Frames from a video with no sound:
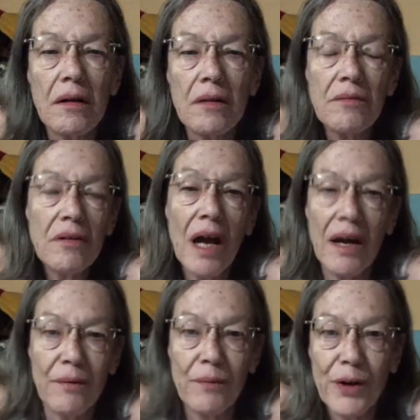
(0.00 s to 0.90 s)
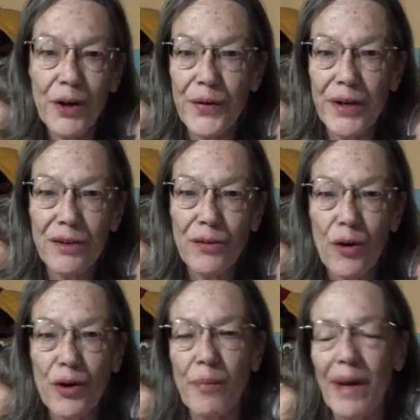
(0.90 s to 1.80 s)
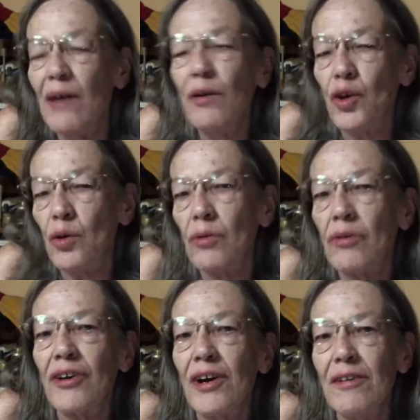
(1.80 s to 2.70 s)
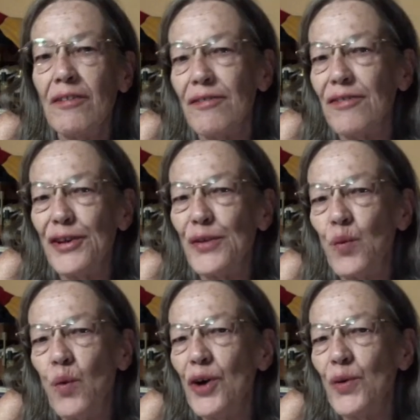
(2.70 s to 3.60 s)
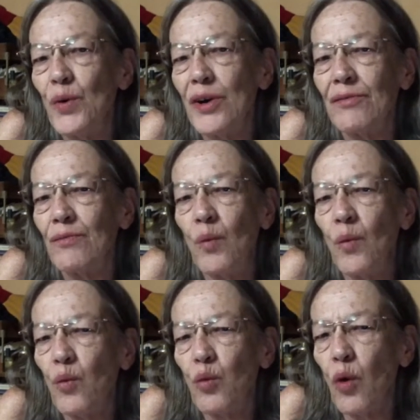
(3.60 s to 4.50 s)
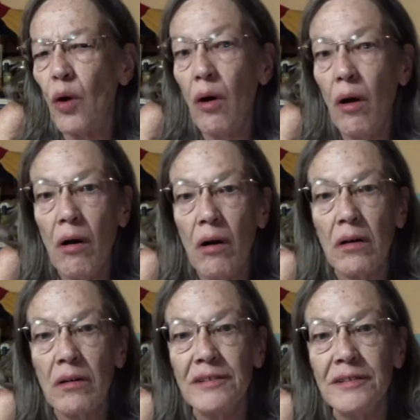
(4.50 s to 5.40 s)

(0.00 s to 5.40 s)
Tonight, we're going to talk about your health and what went wrong.